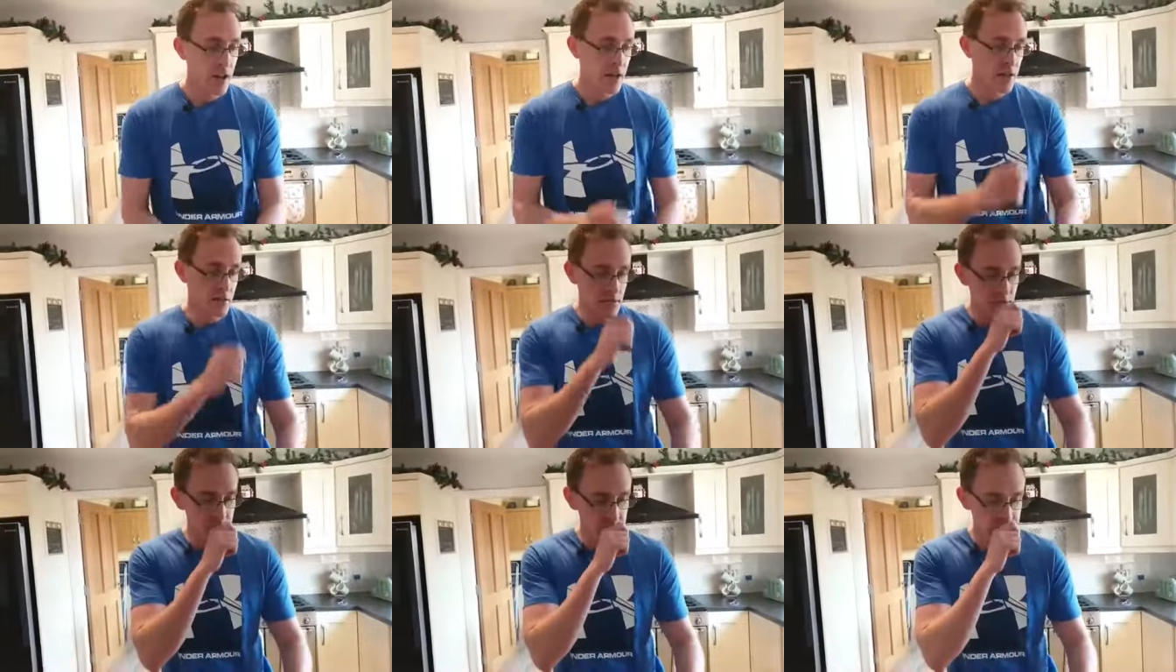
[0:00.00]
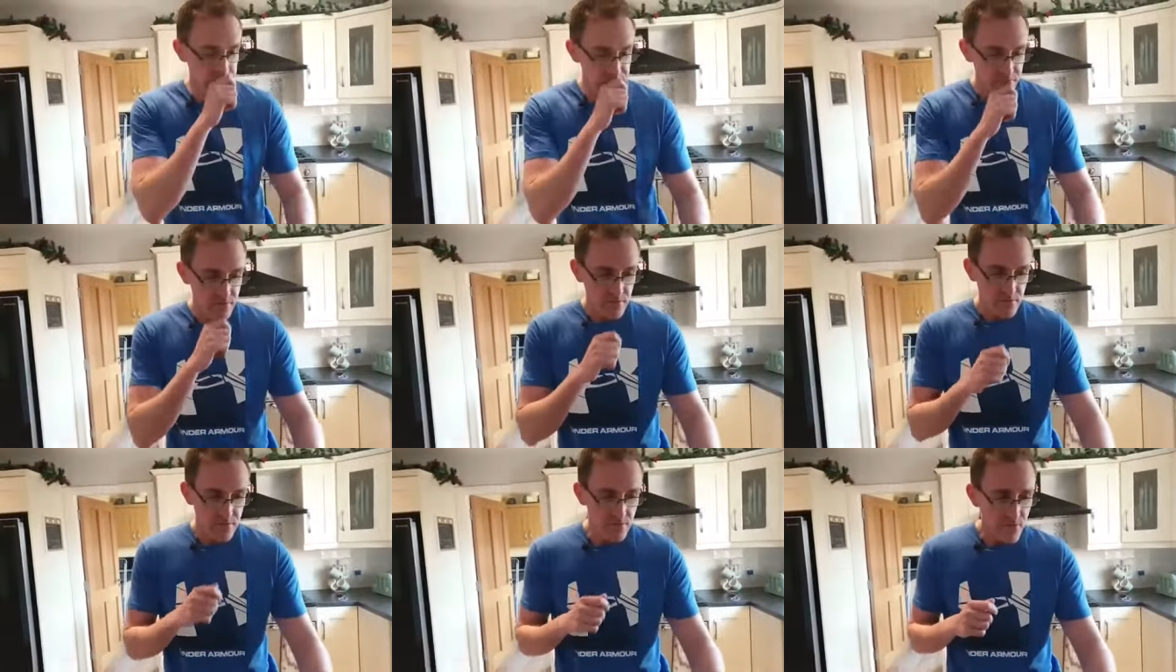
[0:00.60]

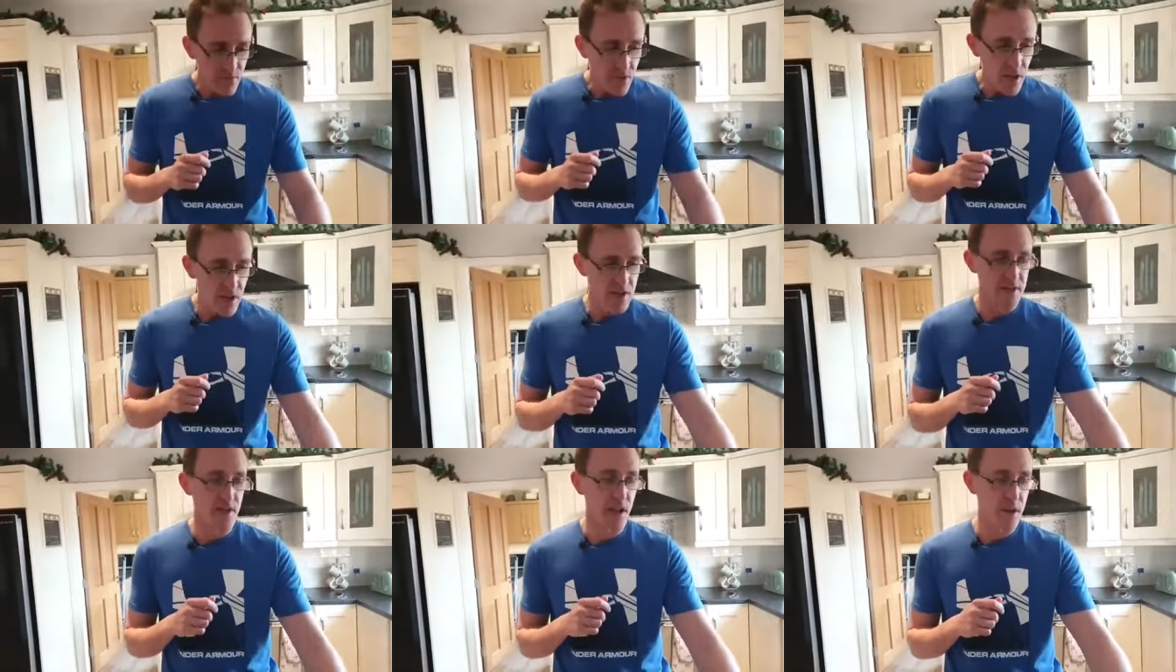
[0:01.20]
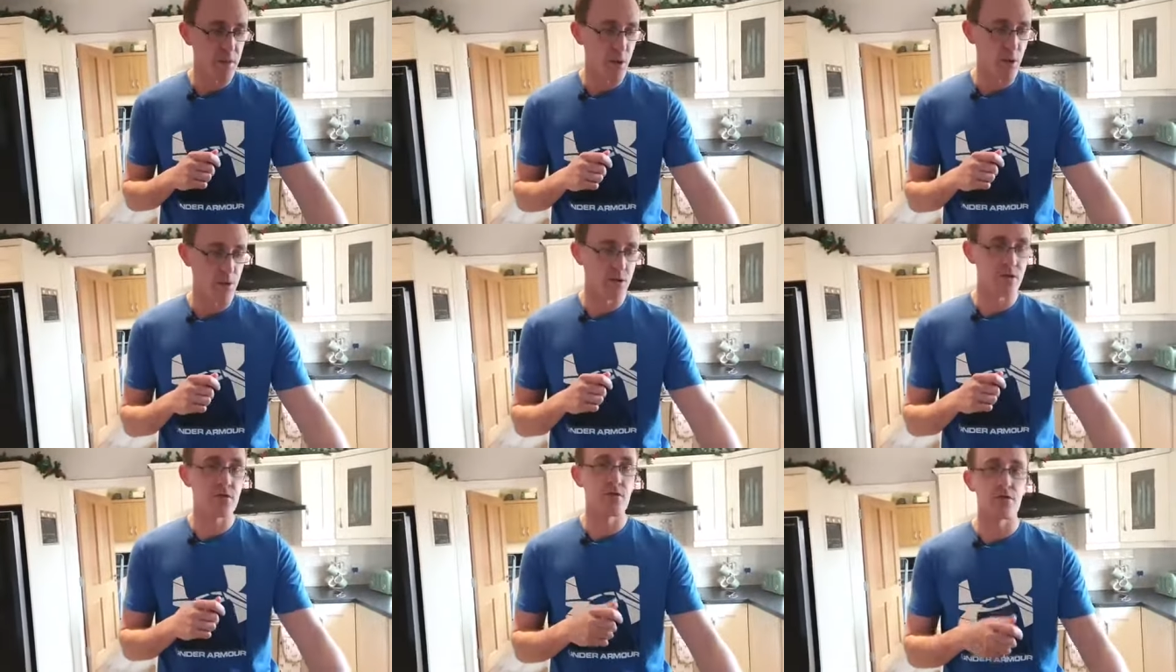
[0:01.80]
And it's not
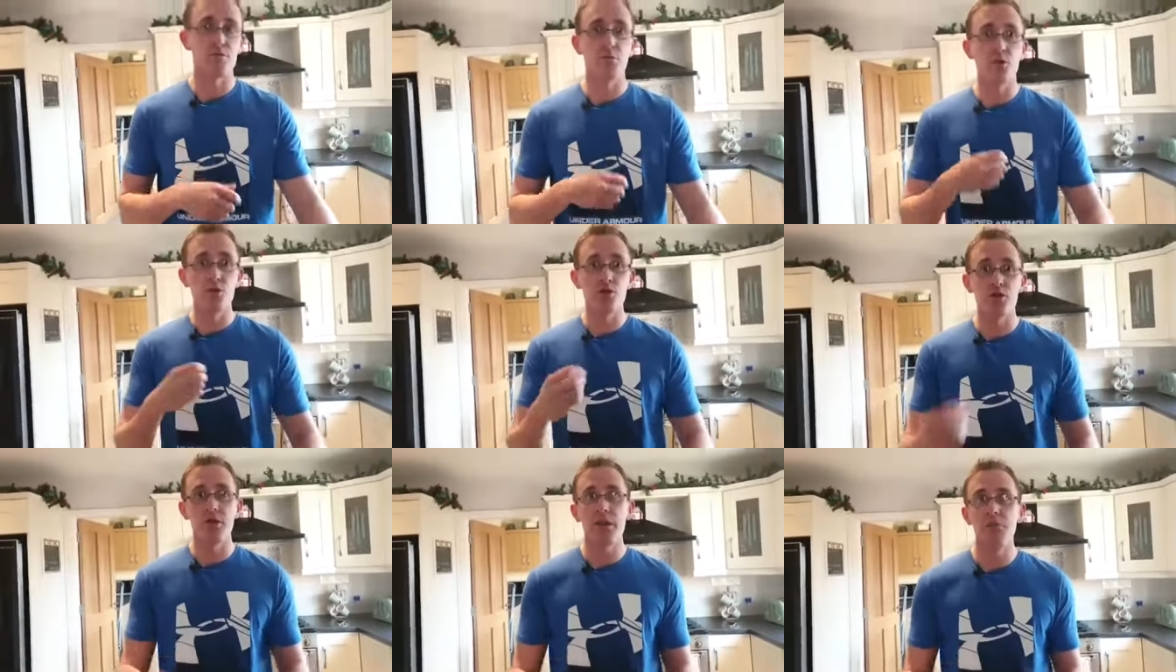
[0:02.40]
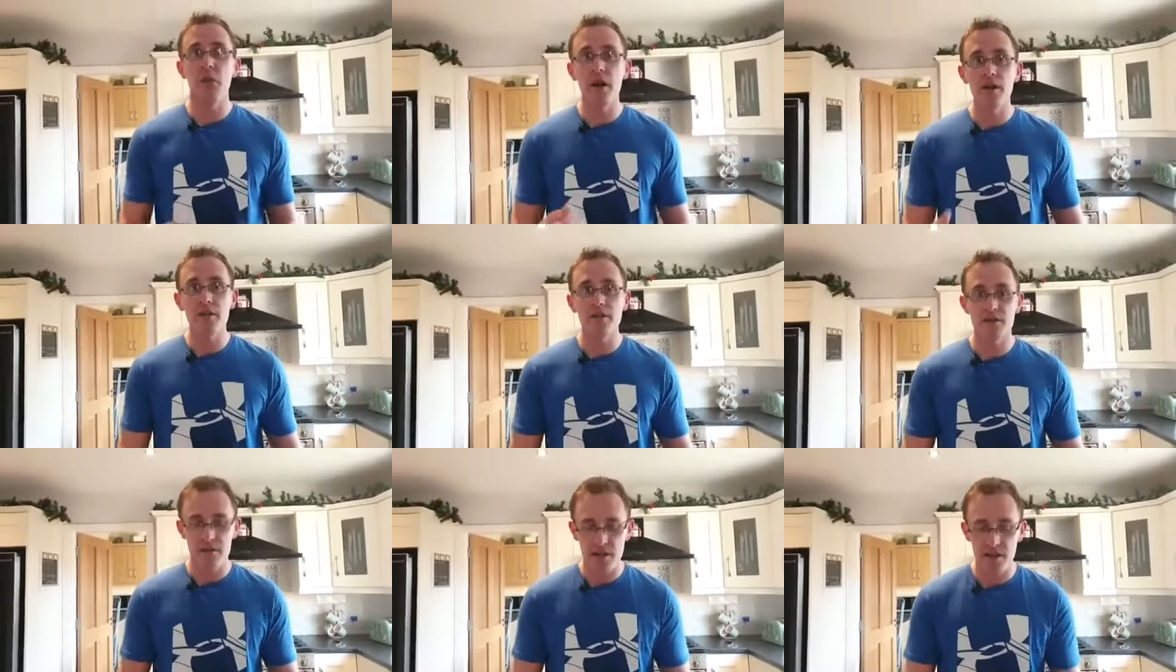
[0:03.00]
about just munching away
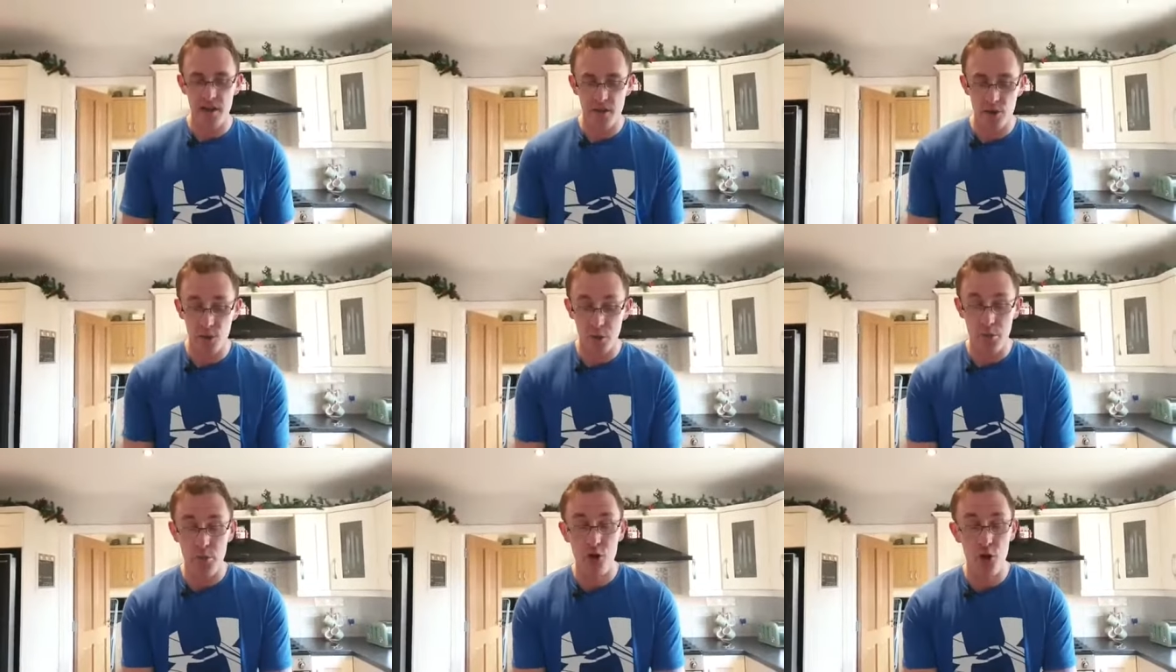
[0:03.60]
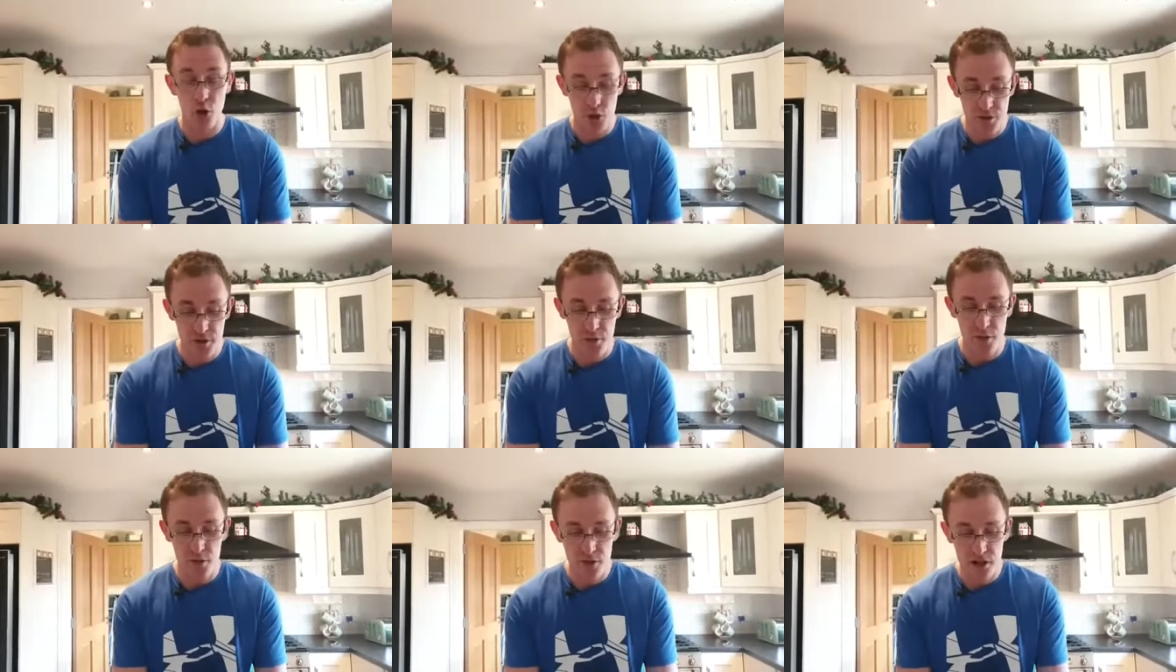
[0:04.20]
mindlessly on nuts
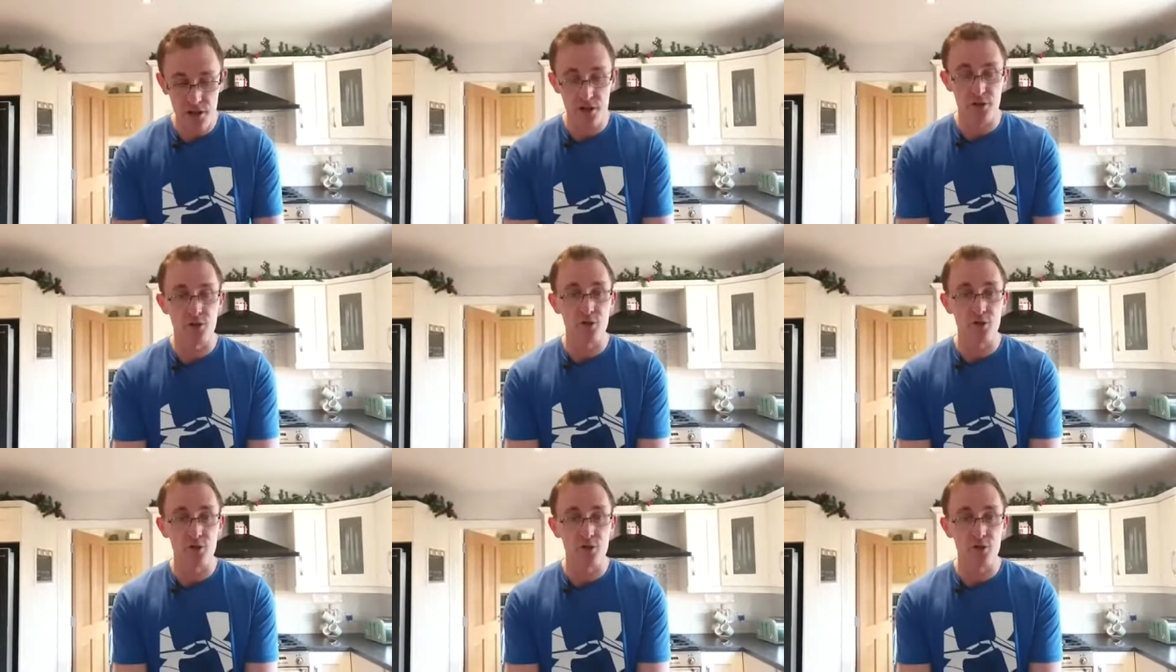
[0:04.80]
in particular.